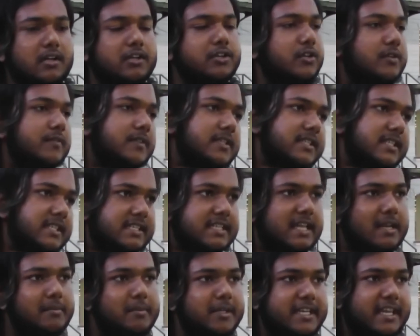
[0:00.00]
universities,
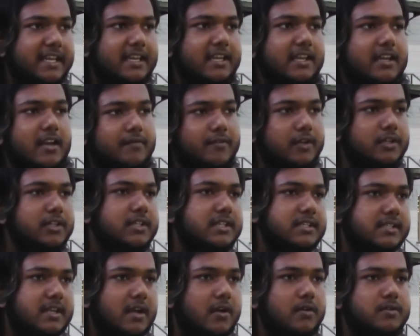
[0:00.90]
I'll be taking care for the
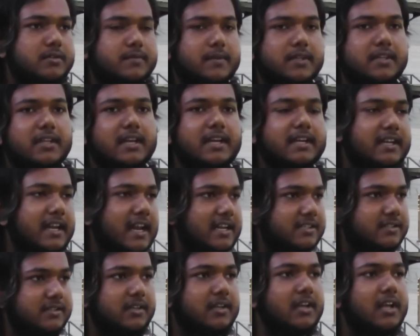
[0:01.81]
discounts with the
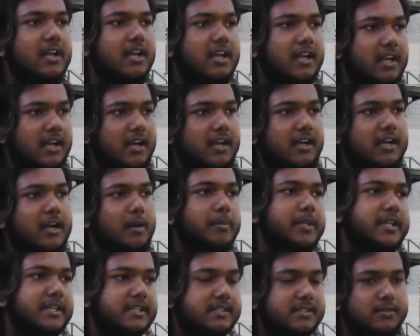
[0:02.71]
international
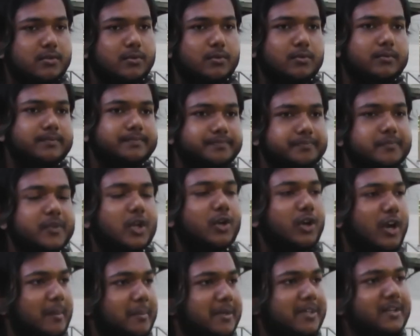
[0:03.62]
companies to
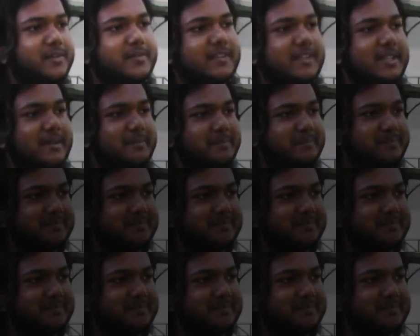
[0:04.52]
collaborate with them.